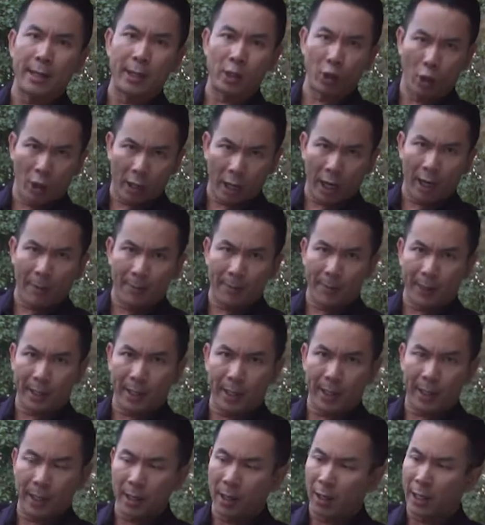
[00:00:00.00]
In your
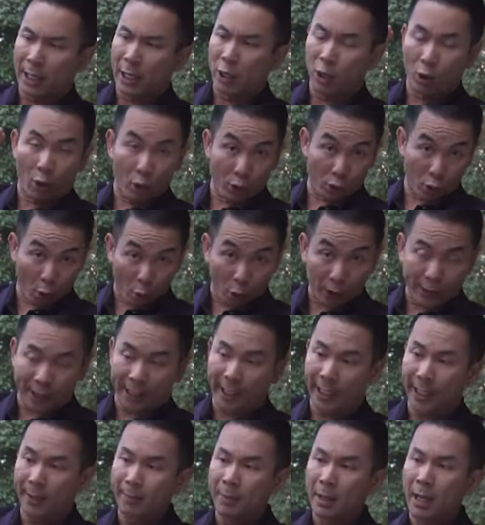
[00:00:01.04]
company, on your
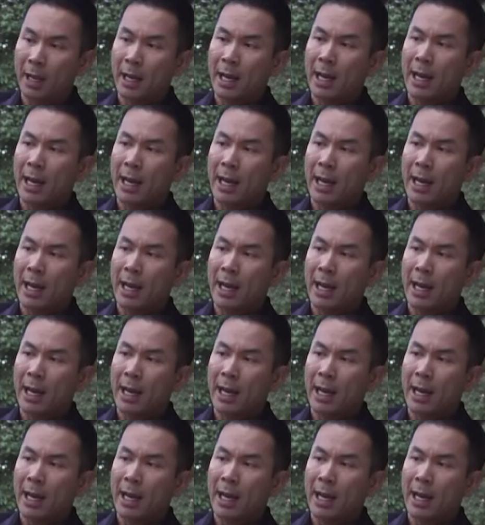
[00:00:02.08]
team.